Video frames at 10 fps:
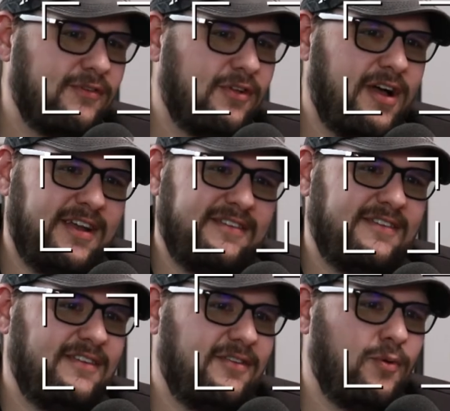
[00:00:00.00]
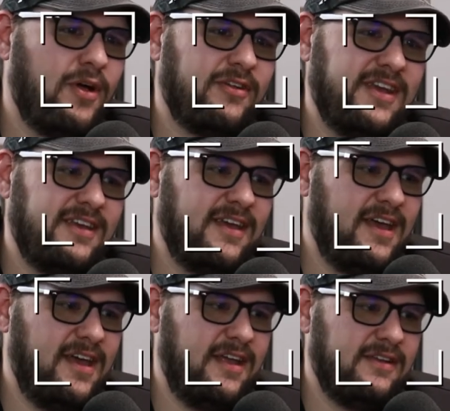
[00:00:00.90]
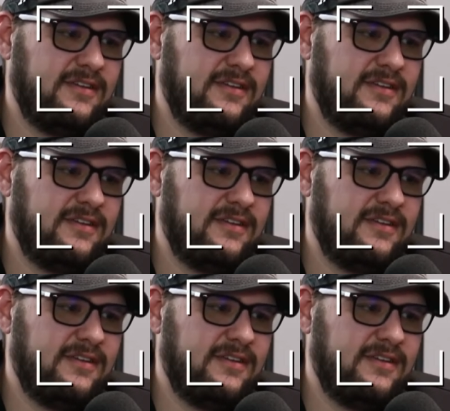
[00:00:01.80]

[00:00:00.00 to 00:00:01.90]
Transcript: on it, the quality, and